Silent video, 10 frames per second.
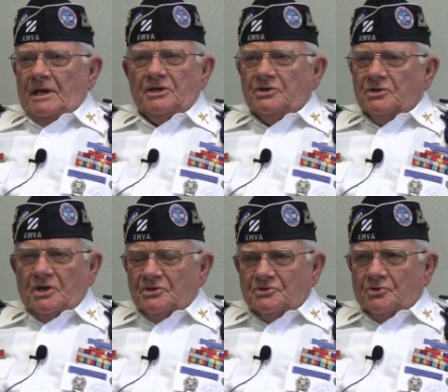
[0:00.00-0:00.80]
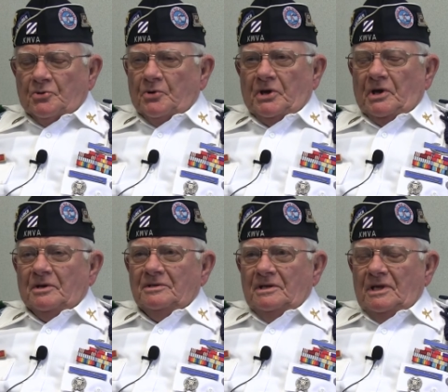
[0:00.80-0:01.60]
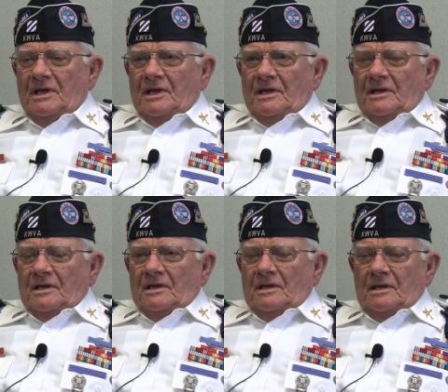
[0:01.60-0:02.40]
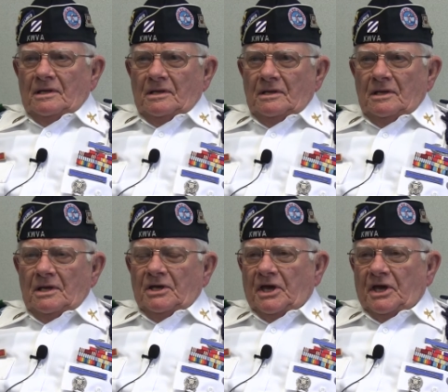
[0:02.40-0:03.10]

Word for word: He didn't get to Korea. What's his name?